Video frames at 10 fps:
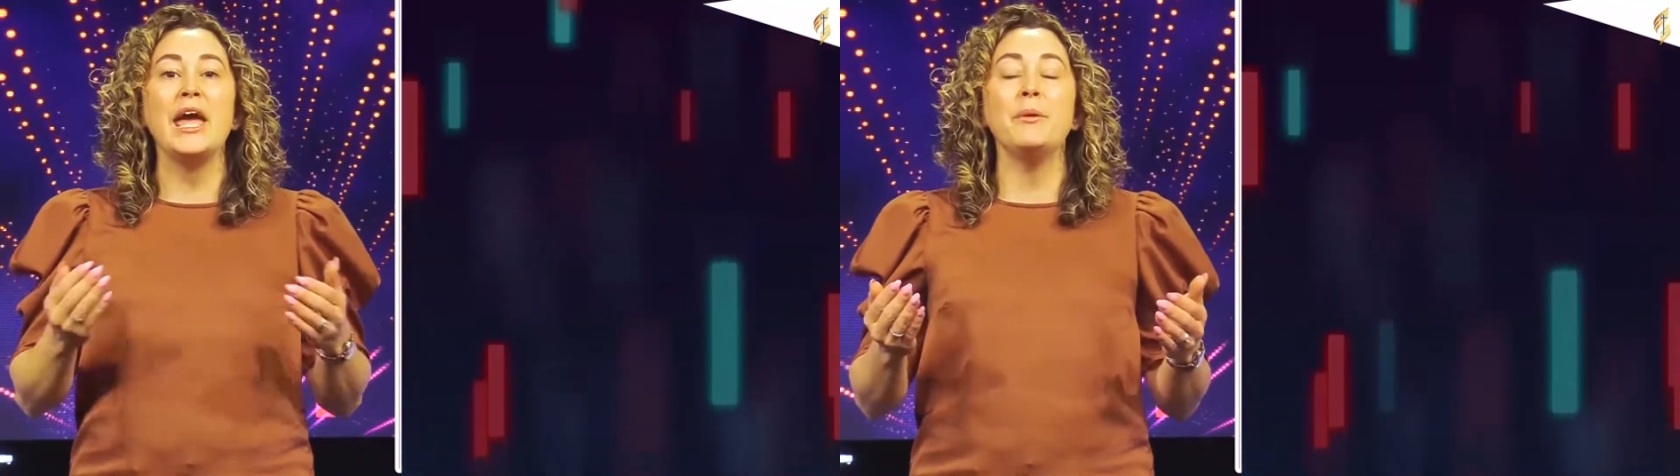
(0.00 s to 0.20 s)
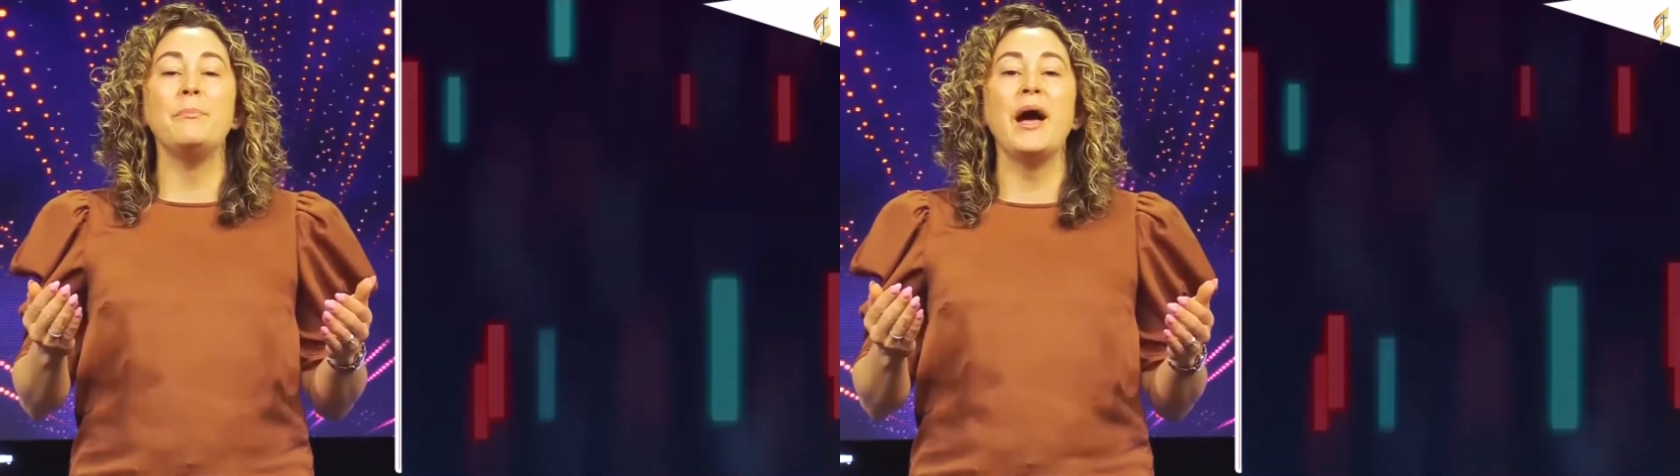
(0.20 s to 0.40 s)

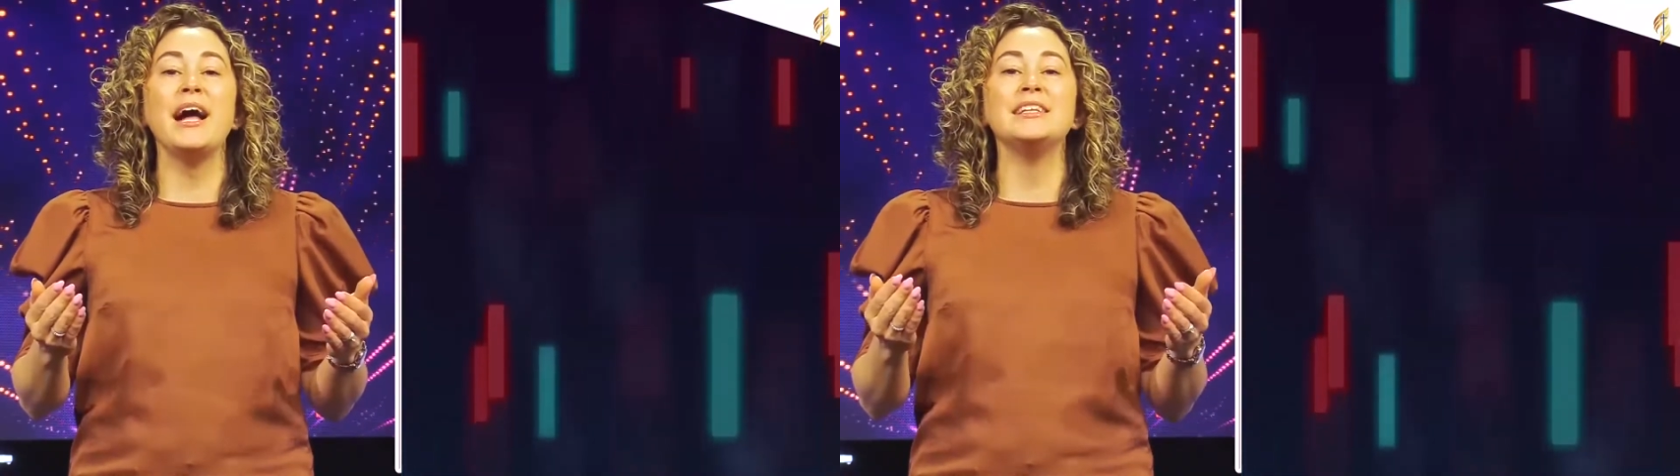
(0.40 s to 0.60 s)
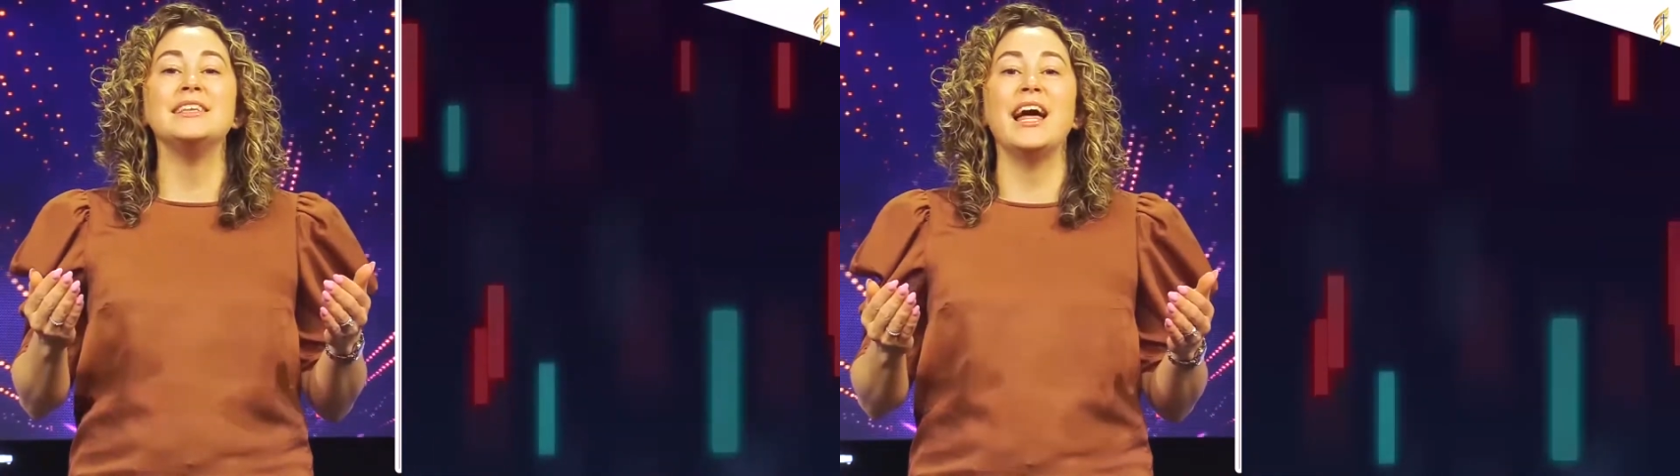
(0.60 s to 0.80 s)

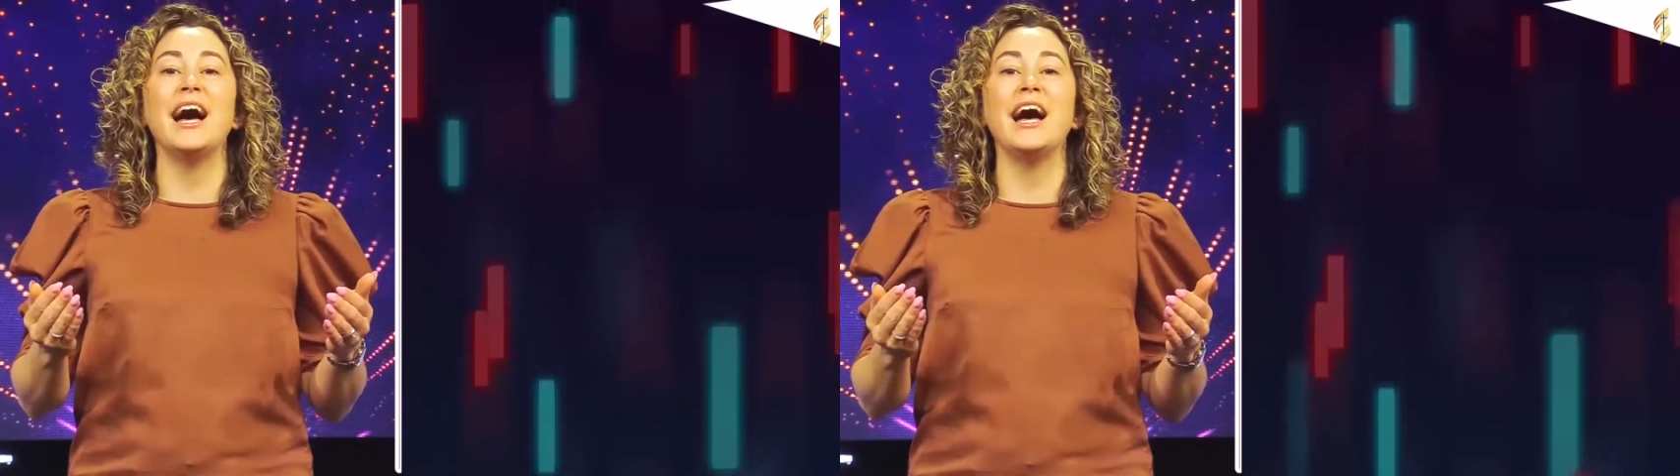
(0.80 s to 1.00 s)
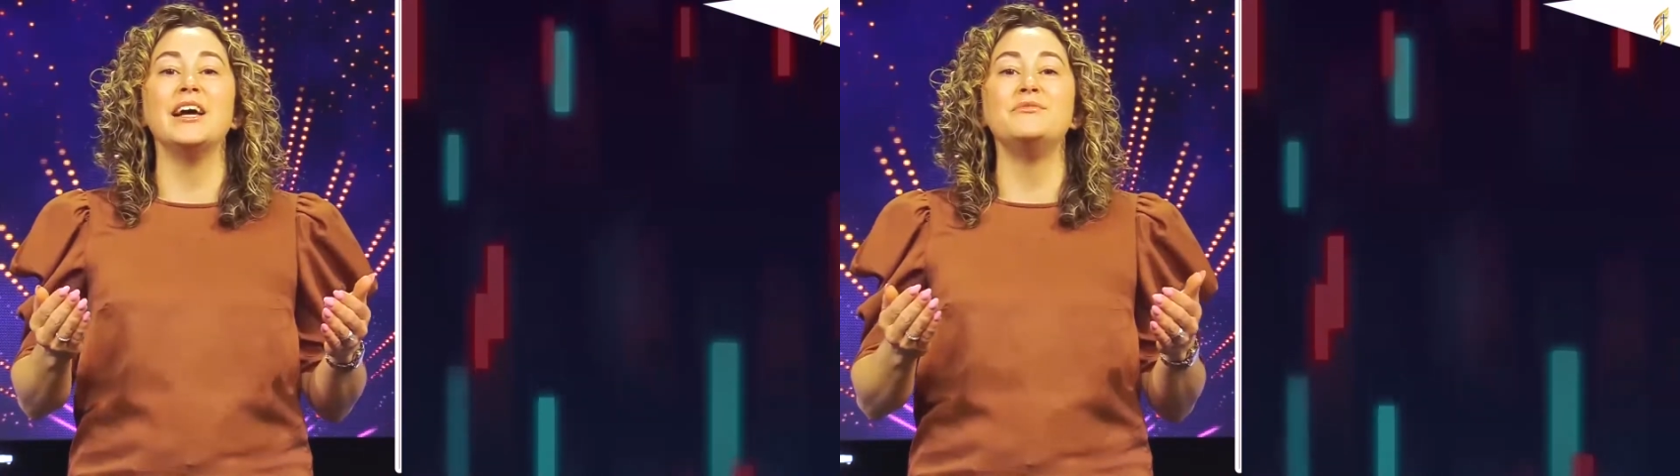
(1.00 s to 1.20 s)
Impact
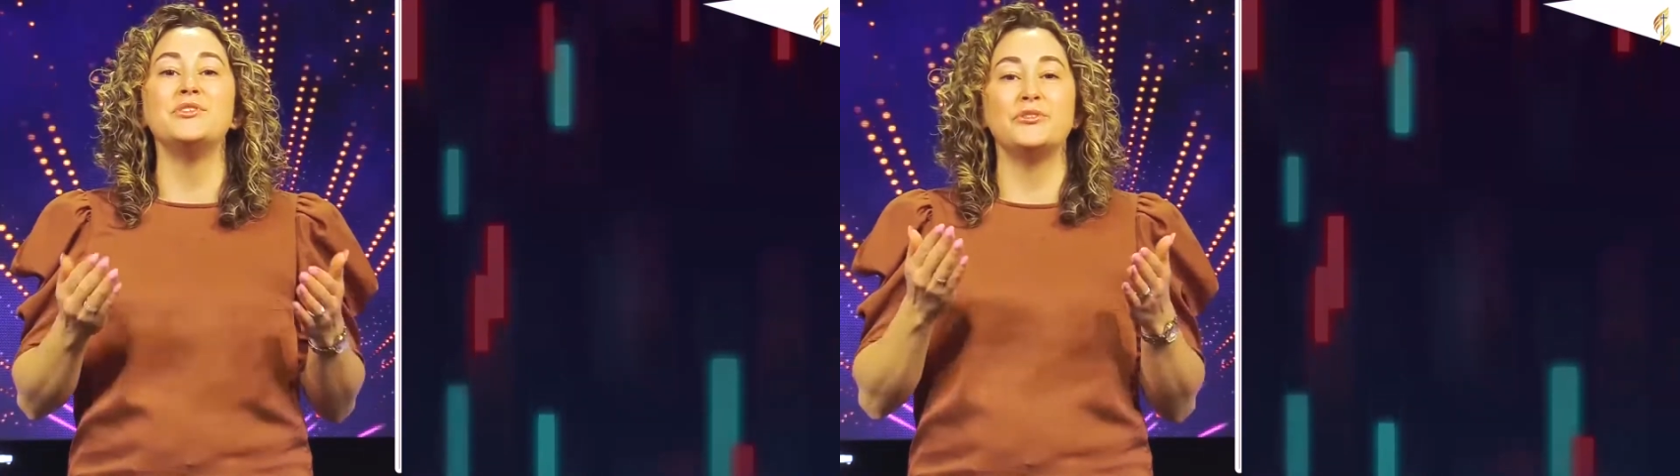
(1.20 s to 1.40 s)
lives